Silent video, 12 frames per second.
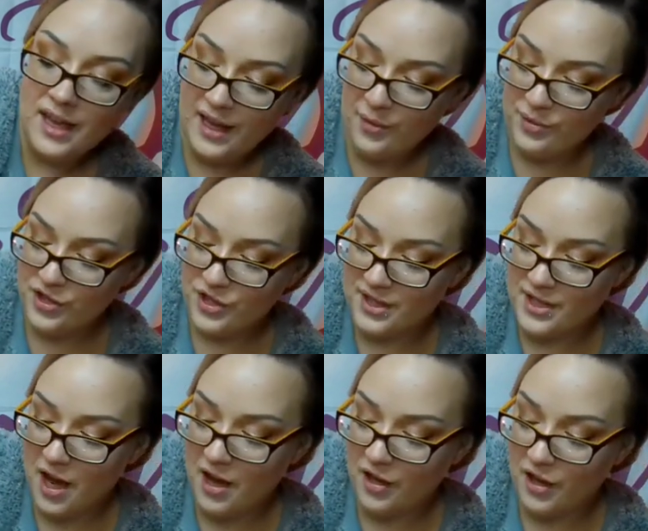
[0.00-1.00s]
it was just
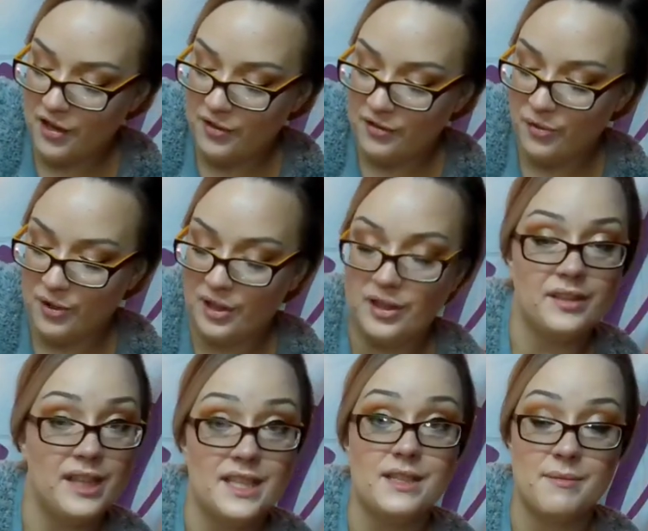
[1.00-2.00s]
not good for
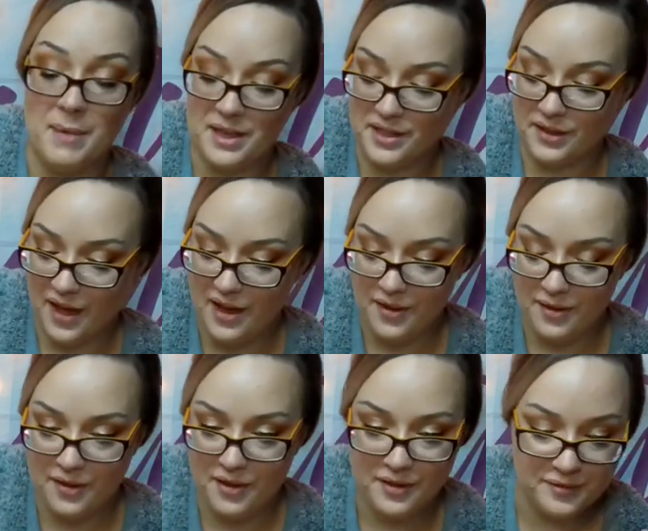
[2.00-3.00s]
his mental
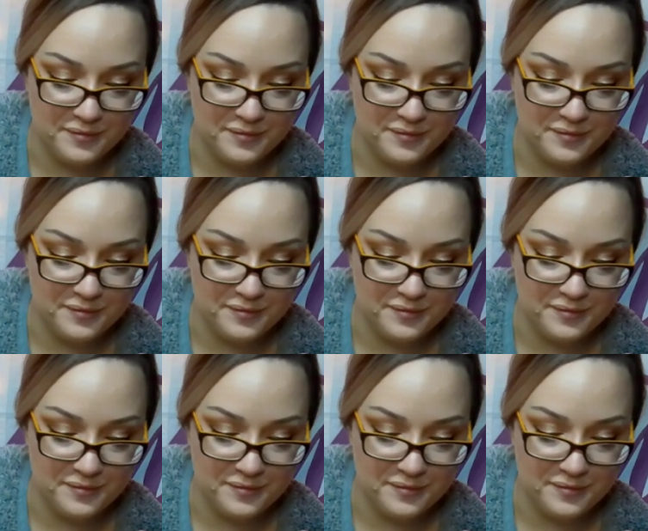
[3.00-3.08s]
health.